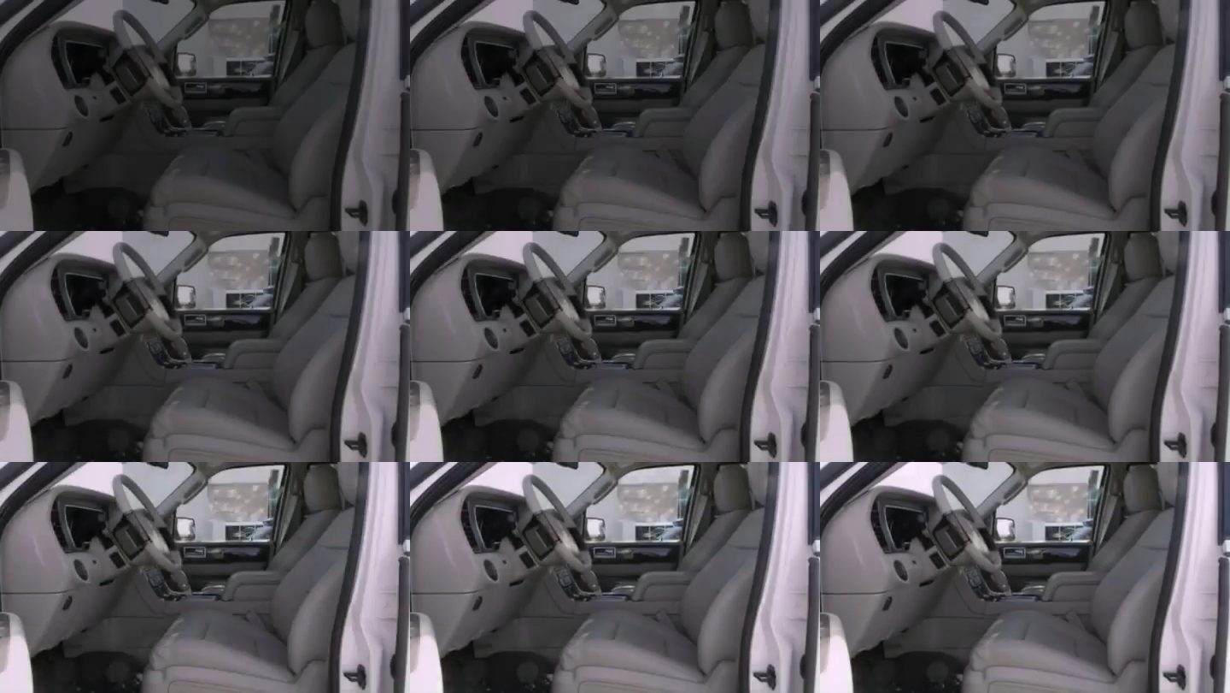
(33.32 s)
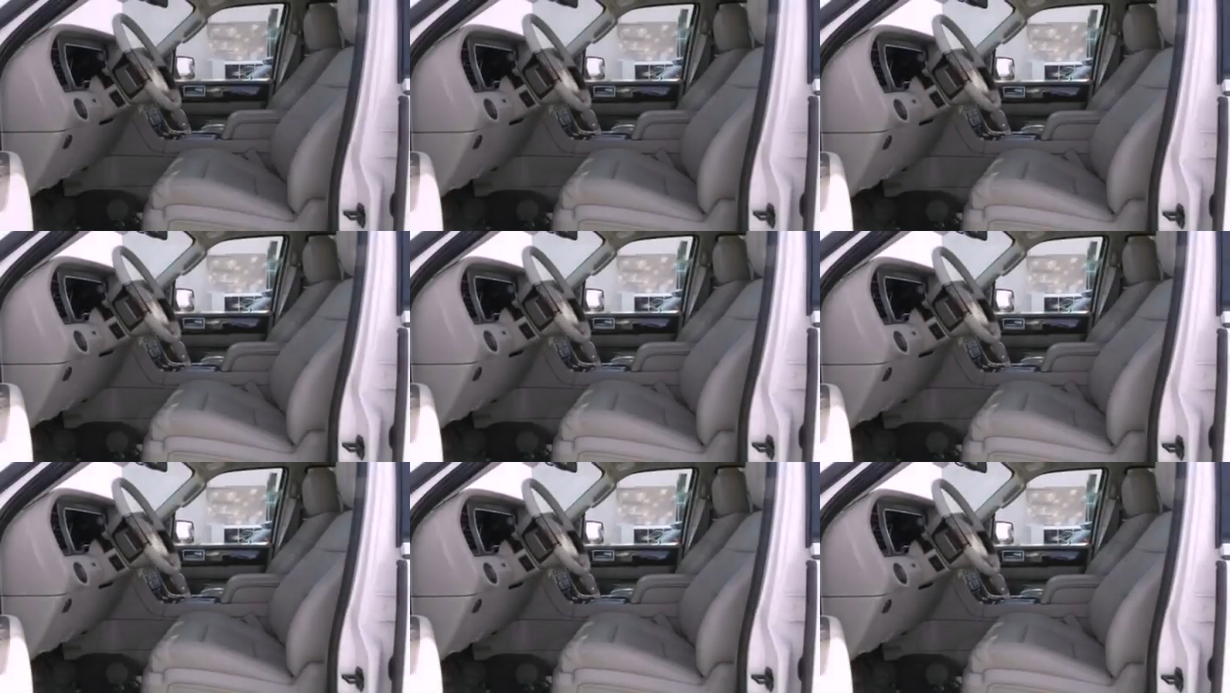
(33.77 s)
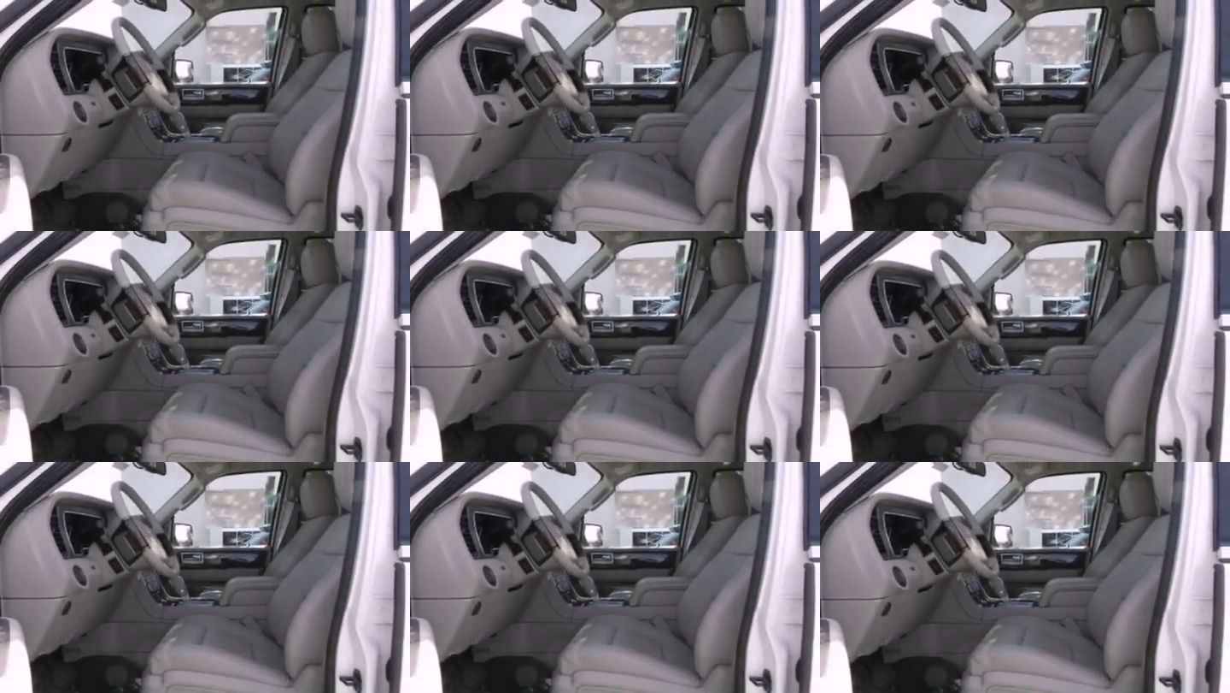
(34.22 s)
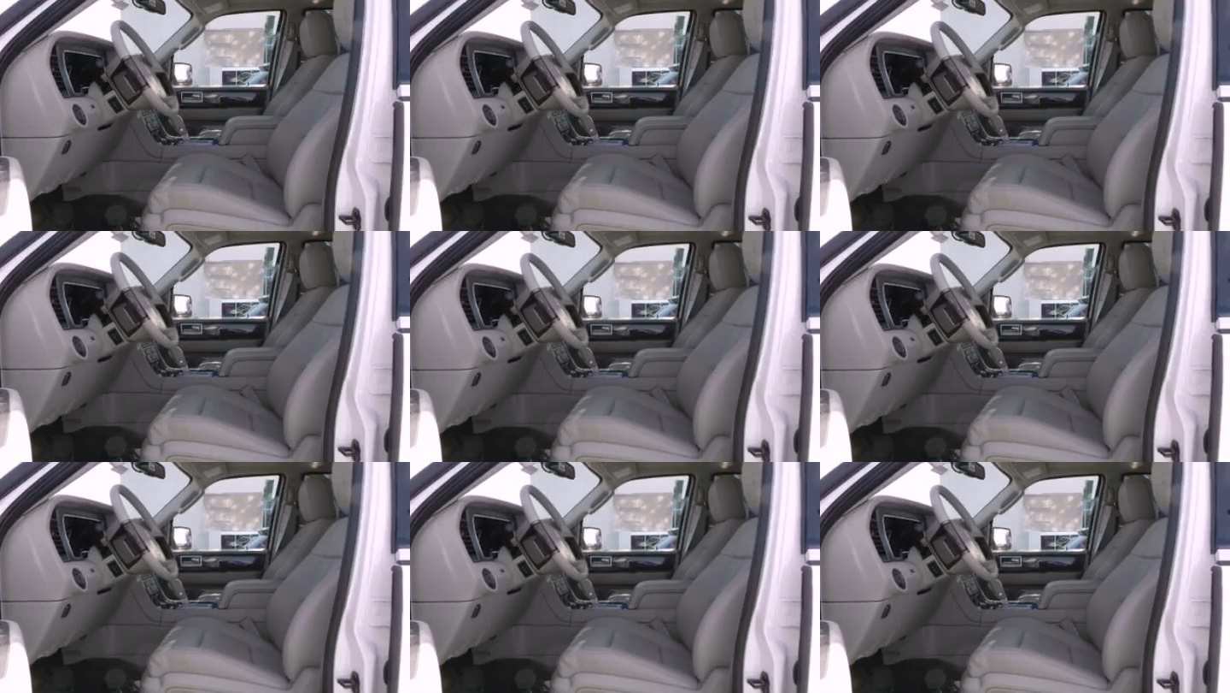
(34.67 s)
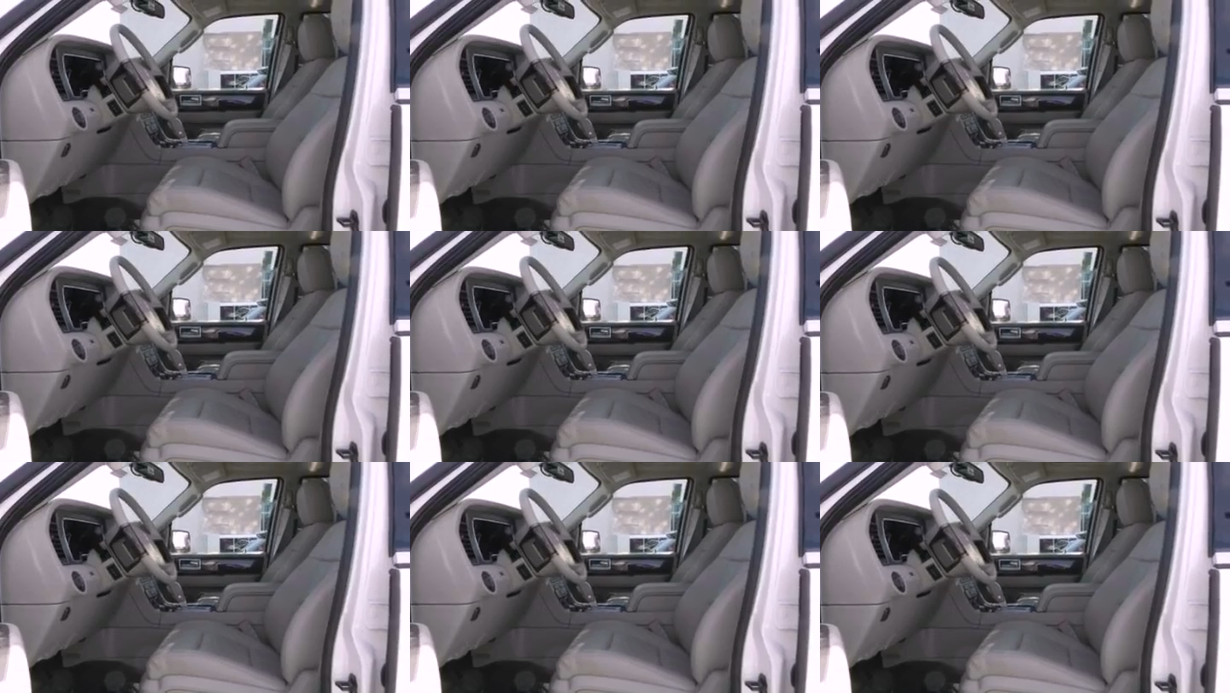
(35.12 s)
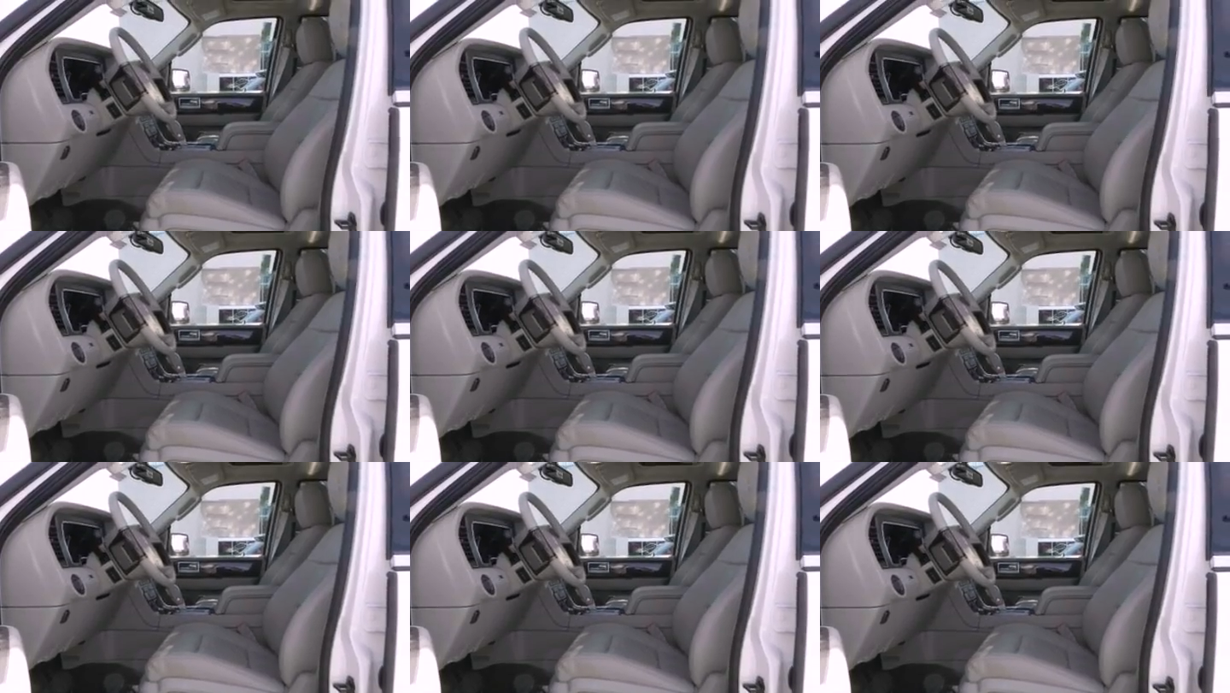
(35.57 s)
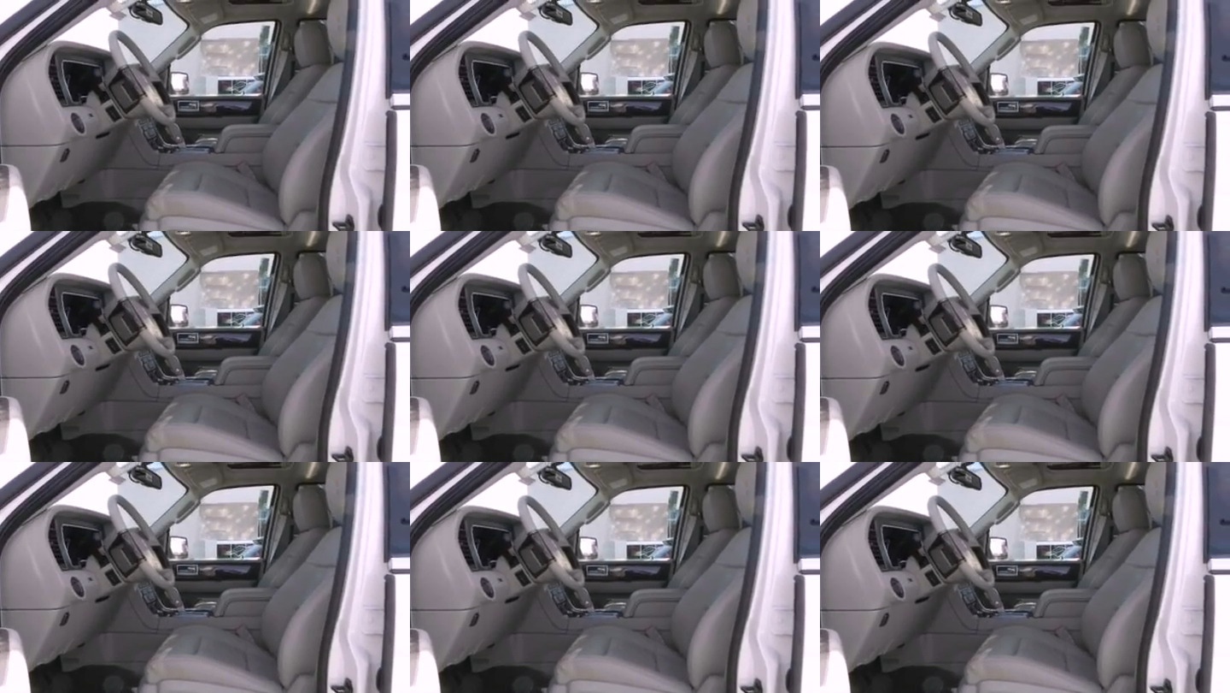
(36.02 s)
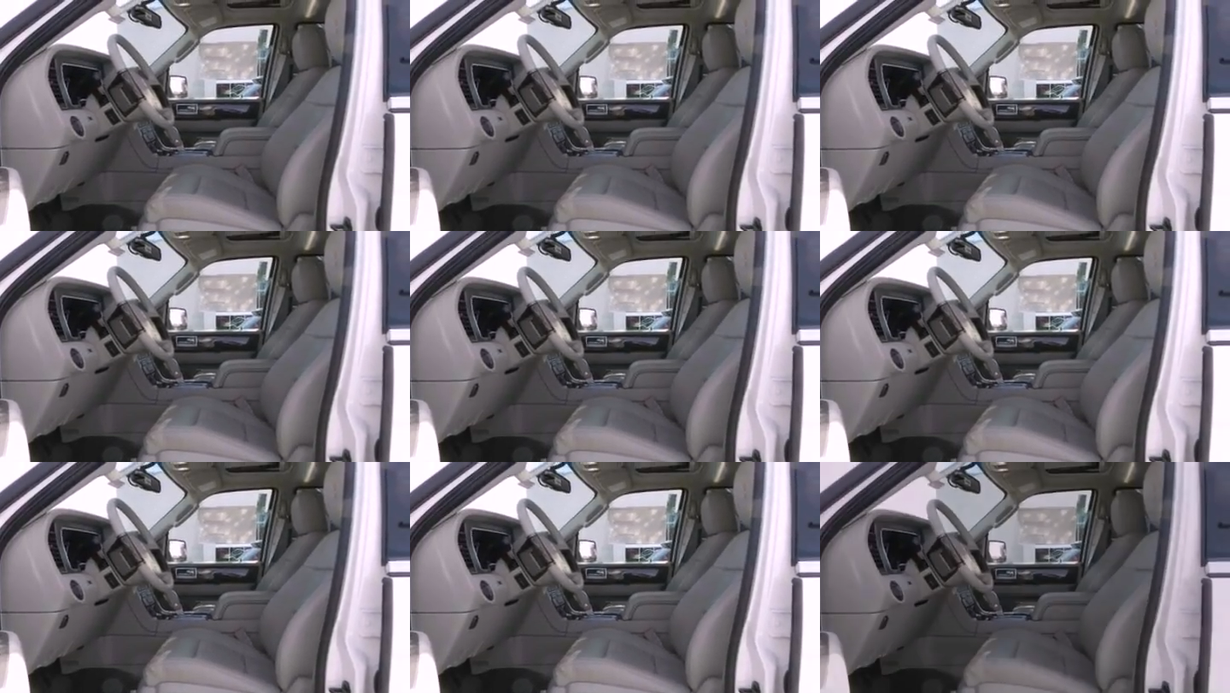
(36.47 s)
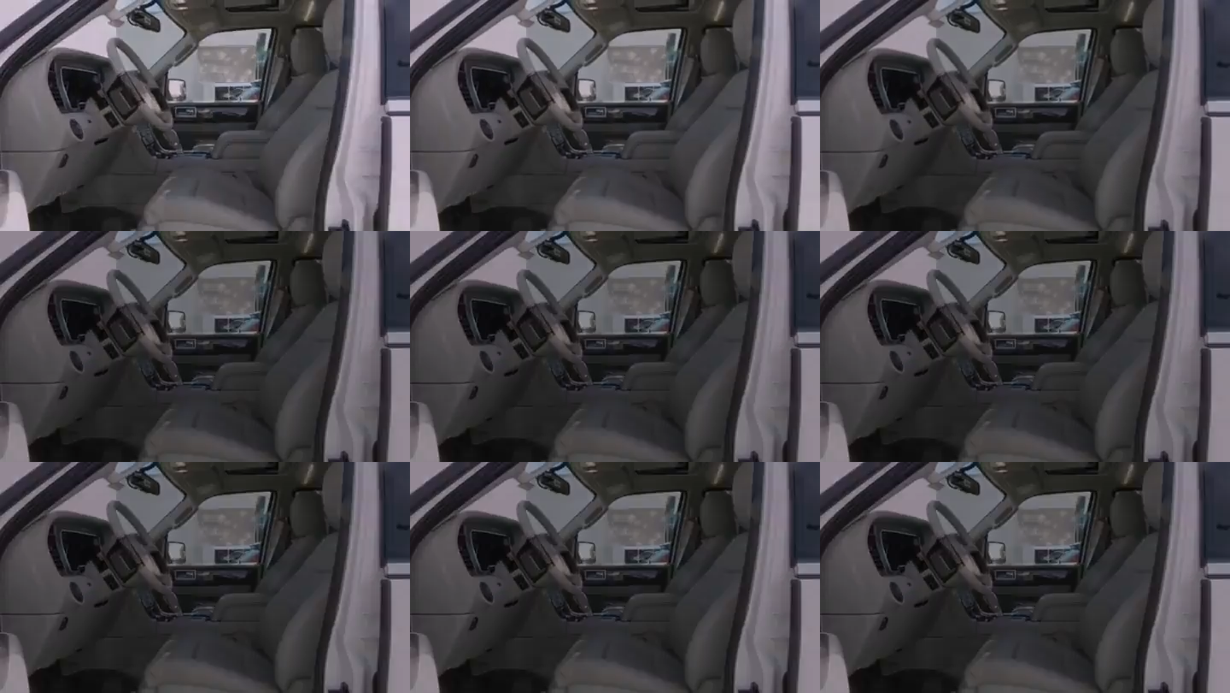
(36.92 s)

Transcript: Nobody's mouth can be seen.